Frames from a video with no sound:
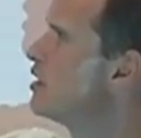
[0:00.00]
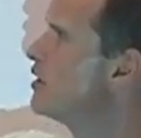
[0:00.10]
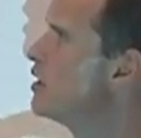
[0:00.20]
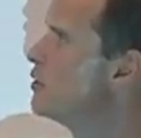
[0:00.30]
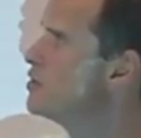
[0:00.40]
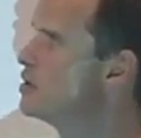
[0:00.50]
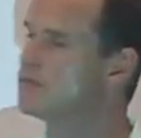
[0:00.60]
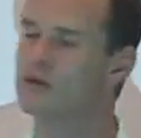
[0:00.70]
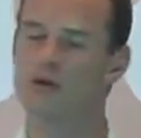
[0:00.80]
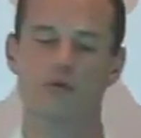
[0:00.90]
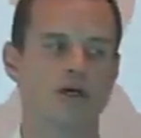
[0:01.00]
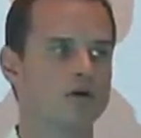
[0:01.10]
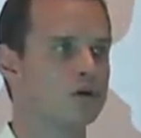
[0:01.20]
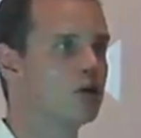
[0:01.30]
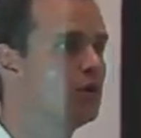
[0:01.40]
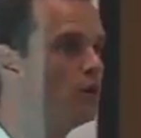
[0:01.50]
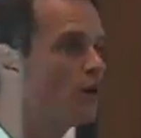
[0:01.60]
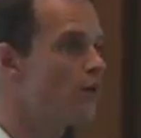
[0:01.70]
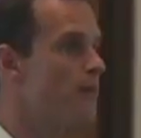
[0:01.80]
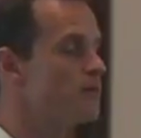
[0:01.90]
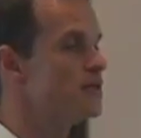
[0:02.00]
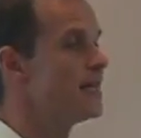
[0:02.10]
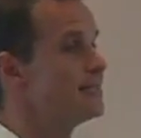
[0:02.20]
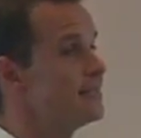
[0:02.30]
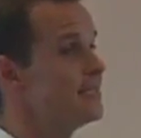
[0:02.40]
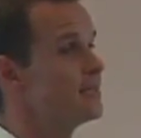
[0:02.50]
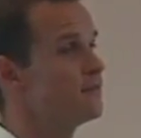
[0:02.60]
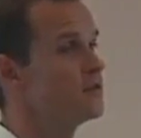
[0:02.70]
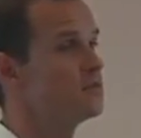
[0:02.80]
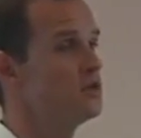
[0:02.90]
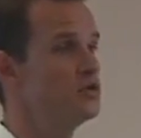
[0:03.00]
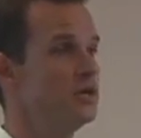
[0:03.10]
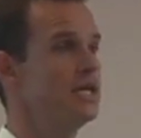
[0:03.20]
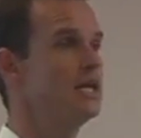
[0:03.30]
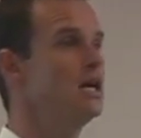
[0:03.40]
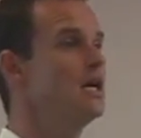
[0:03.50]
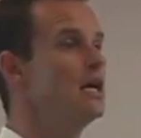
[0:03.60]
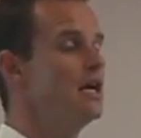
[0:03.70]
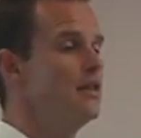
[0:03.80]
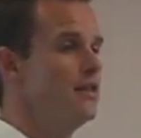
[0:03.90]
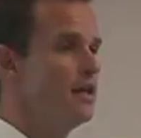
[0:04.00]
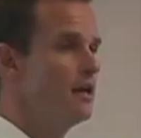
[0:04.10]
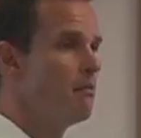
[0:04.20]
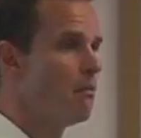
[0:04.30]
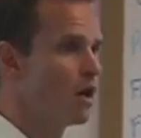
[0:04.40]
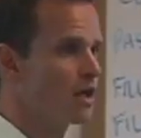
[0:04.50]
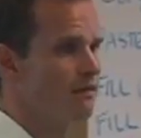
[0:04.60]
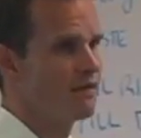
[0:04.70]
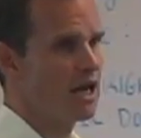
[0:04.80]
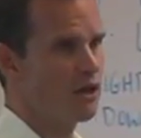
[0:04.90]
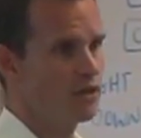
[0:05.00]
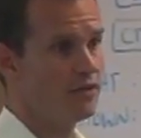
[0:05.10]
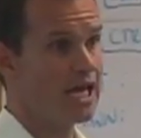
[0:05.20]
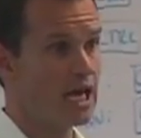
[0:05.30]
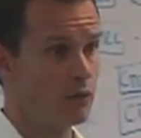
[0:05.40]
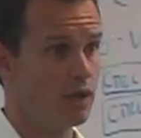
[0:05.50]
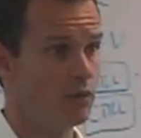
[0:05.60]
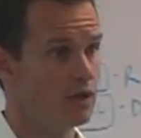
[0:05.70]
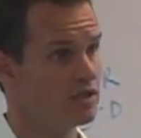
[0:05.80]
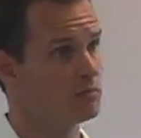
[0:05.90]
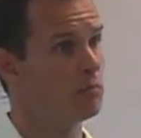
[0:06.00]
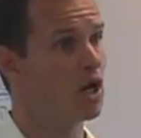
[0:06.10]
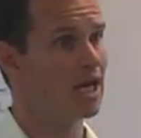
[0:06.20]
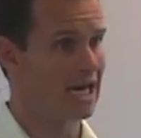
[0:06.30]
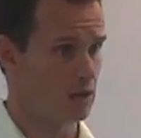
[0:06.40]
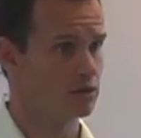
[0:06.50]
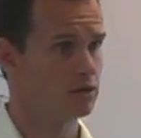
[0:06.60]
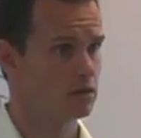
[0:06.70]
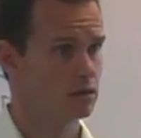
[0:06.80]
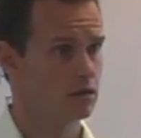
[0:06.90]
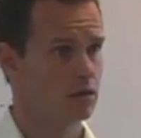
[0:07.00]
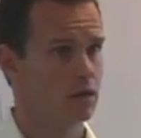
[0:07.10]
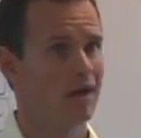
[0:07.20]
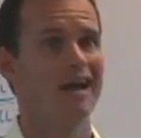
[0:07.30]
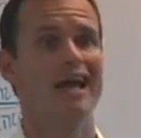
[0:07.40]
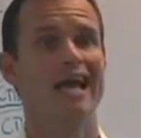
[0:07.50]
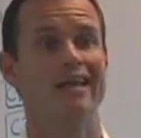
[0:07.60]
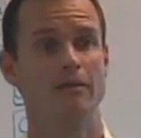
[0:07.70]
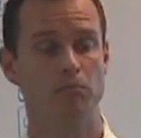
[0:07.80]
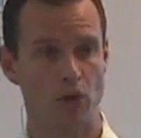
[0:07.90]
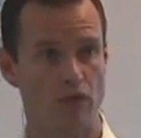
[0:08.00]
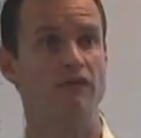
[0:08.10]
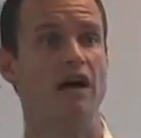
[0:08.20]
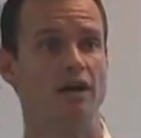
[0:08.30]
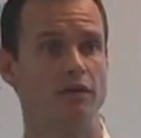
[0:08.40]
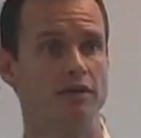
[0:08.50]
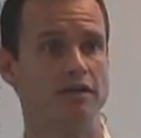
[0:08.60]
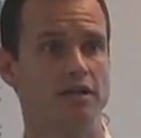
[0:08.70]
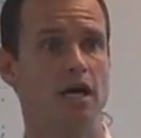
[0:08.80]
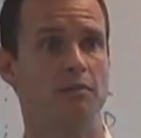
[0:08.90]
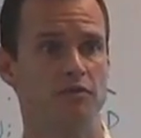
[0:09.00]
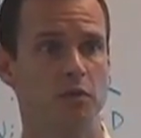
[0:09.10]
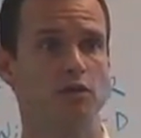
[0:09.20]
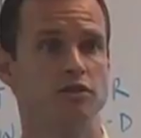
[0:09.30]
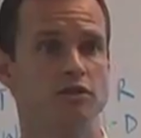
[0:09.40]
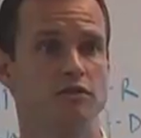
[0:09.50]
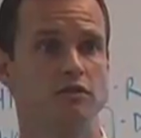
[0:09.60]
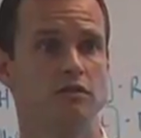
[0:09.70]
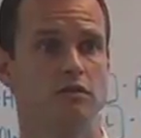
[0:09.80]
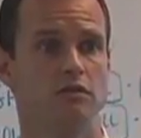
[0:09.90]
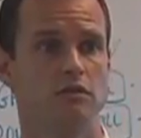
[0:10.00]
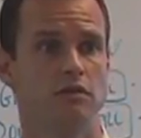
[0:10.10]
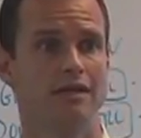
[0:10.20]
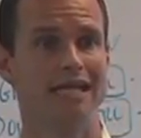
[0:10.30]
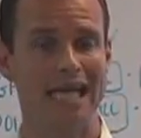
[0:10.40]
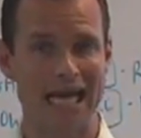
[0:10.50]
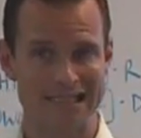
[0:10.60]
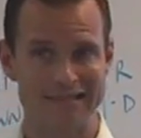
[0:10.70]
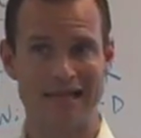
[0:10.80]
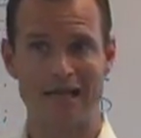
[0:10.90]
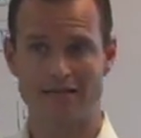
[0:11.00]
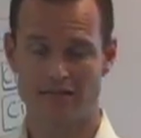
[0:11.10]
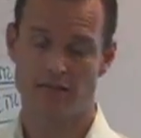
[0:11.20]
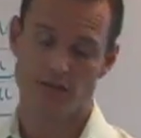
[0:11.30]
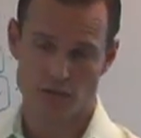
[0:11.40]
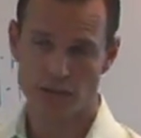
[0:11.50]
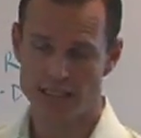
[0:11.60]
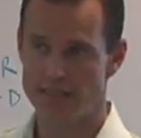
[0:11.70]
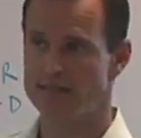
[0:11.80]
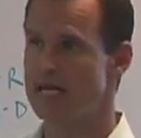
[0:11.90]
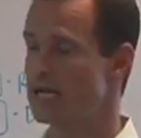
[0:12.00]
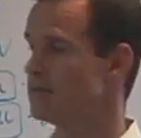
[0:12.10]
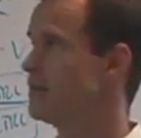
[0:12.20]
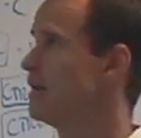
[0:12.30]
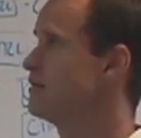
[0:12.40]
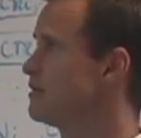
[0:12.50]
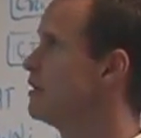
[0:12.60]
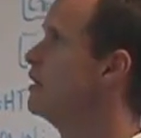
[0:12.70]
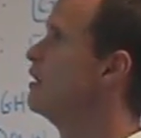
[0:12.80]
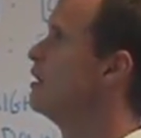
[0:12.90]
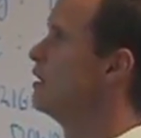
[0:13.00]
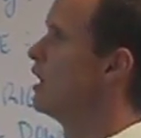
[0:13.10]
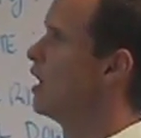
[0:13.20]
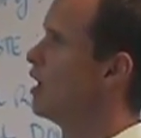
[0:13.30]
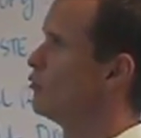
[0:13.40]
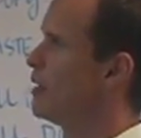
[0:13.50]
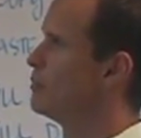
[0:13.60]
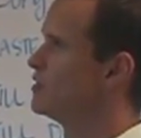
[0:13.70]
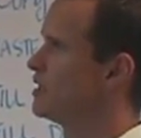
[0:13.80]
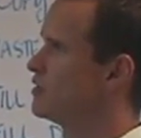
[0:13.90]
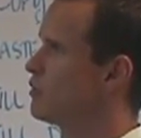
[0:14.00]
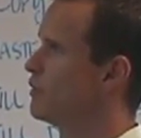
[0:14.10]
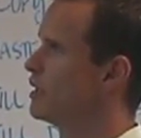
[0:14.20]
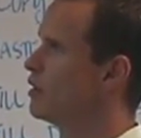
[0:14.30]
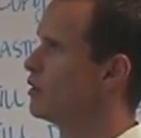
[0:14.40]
on the notion of goodwill. Goodwill represents the difference between the market value of the equity when it's bought out and the book value at the time of purchase. Right? The excess, and usually it is an excess, represents what we call